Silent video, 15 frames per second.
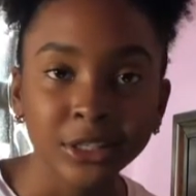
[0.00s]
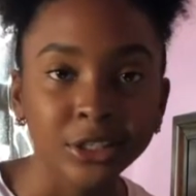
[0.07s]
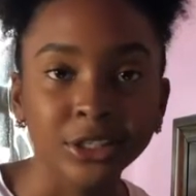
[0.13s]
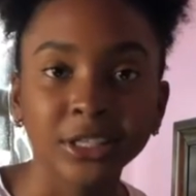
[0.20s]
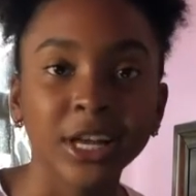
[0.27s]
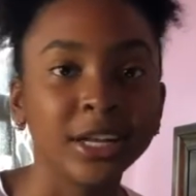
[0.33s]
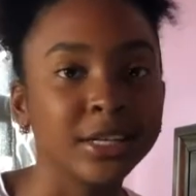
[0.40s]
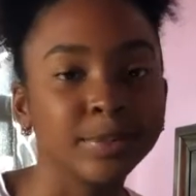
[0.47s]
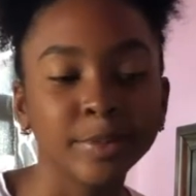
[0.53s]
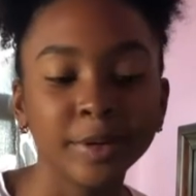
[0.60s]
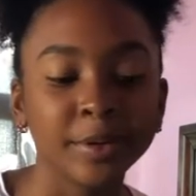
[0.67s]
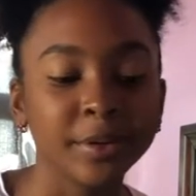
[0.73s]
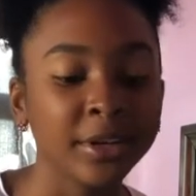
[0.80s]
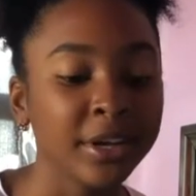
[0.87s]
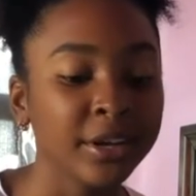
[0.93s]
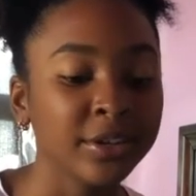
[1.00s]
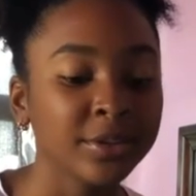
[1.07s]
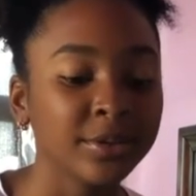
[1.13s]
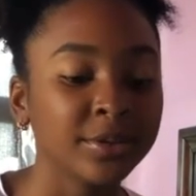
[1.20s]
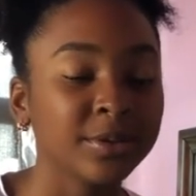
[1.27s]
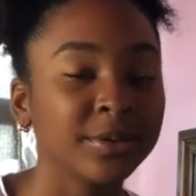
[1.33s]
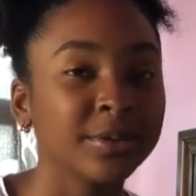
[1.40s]
You just gotta spit.
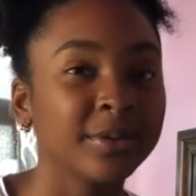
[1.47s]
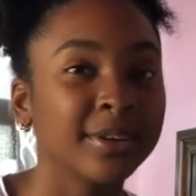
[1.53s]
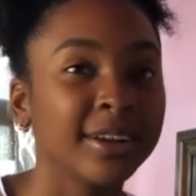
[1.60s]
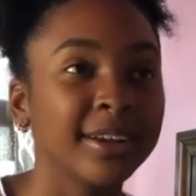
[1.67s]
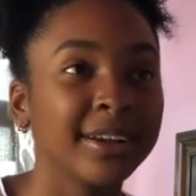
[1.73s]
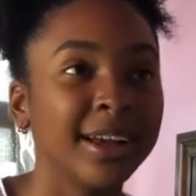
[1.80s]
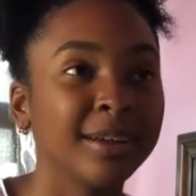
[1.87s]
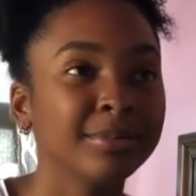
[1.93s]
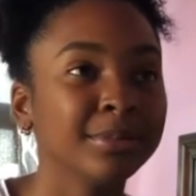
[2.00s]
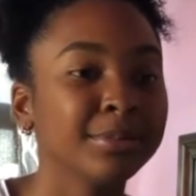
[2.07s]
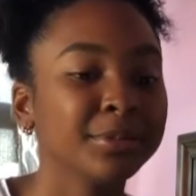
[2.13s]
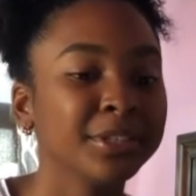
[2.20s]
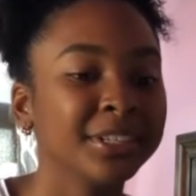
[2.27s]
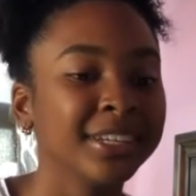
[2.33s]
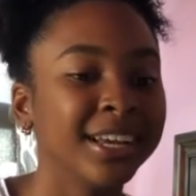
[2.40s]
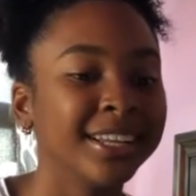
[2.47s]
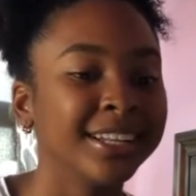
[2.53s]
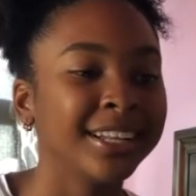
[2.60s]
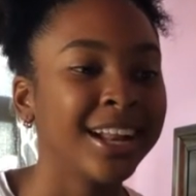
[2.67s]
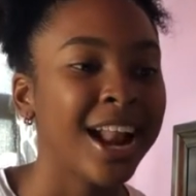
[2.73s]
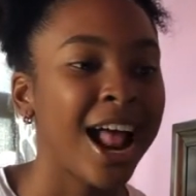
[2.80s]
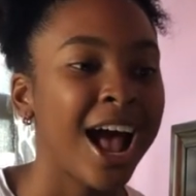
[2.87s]
So I'm spitting
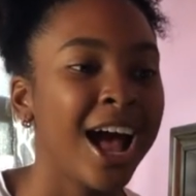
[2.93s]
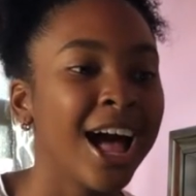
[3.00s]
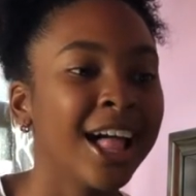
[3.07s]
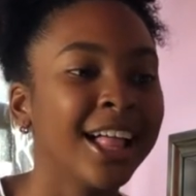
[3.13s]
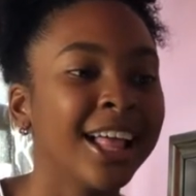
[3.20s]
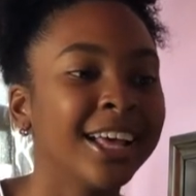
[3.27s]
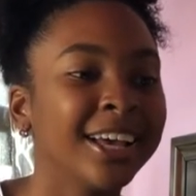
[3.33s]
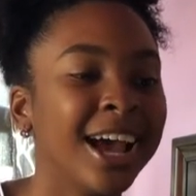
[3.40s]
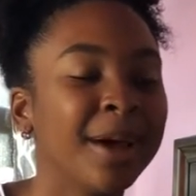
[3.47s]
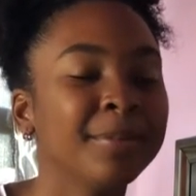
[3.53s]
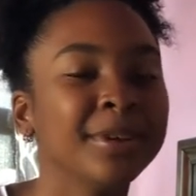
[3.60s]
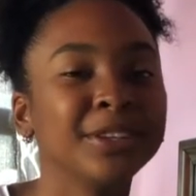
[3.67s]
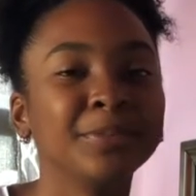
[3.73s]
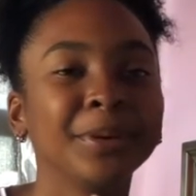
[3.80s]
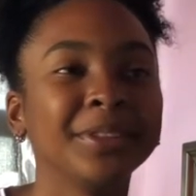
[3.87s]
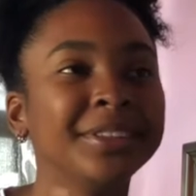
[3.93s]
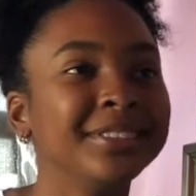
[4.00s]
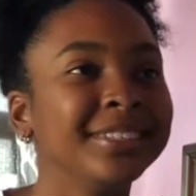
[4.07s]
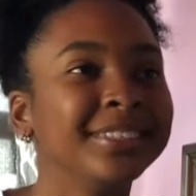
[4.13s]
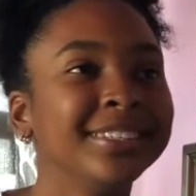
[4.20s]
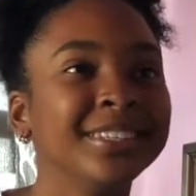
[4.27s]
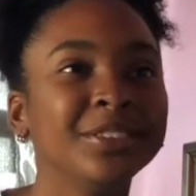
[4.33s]
and then I'm expecting
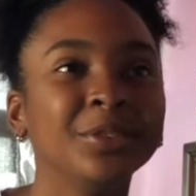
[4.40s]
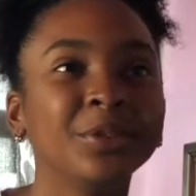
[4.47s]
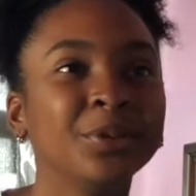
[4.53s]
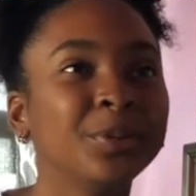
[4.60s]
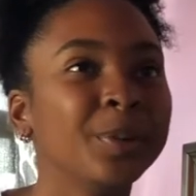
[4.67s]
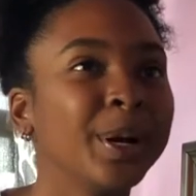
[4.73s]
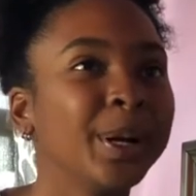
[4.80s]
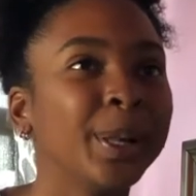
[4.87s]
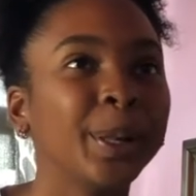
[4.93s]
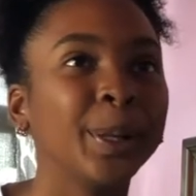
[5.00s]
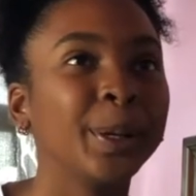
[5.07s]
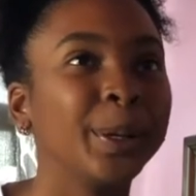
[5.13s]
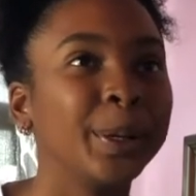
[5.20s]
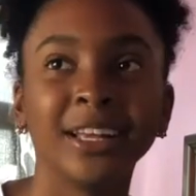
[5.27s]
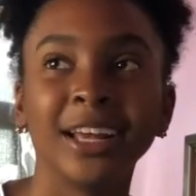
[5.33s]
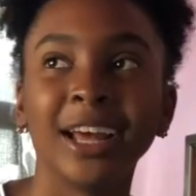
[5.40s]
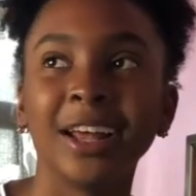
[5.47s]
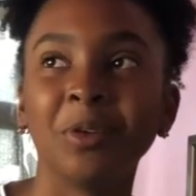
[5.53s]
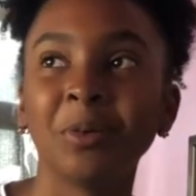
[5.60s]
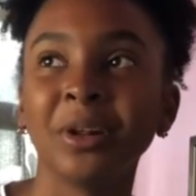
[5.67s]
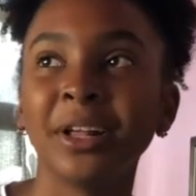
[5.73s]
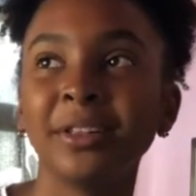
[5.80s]
to see, you know, regular.
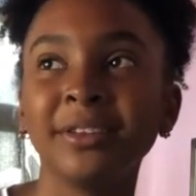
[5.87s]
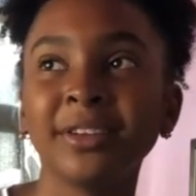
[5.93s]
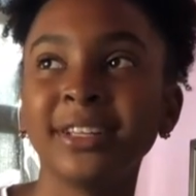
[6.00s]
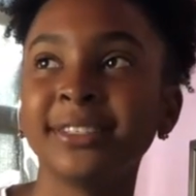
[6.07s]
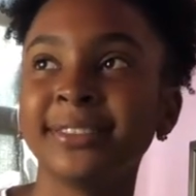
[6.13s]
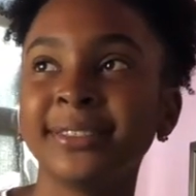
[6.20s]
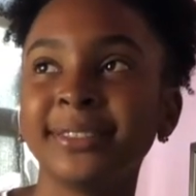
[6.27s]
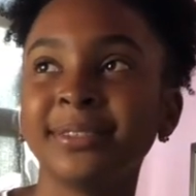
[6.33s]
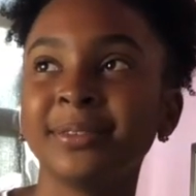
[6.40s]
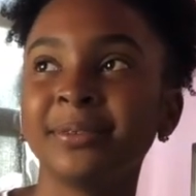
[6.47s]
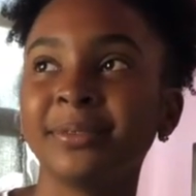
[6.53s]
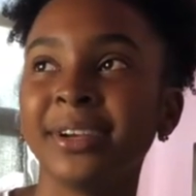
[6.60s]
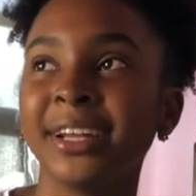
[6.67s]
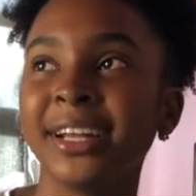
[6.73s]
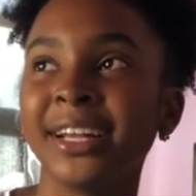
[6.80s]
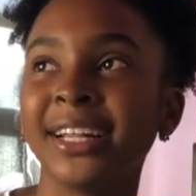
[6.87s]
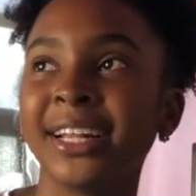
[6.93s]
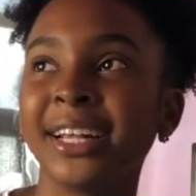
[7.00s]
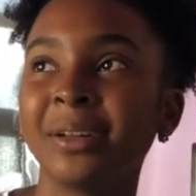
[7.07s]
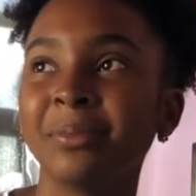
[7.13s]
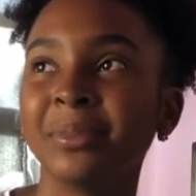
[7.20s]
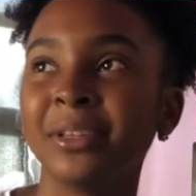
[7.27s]
And when I look, it's just red
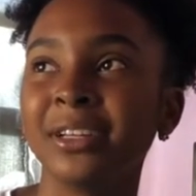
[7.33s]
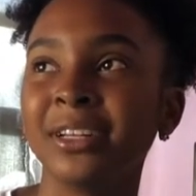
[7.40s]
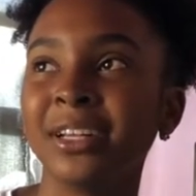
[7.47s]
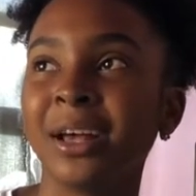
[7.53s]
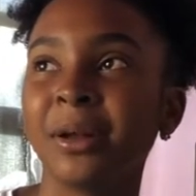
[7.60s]
and bloody.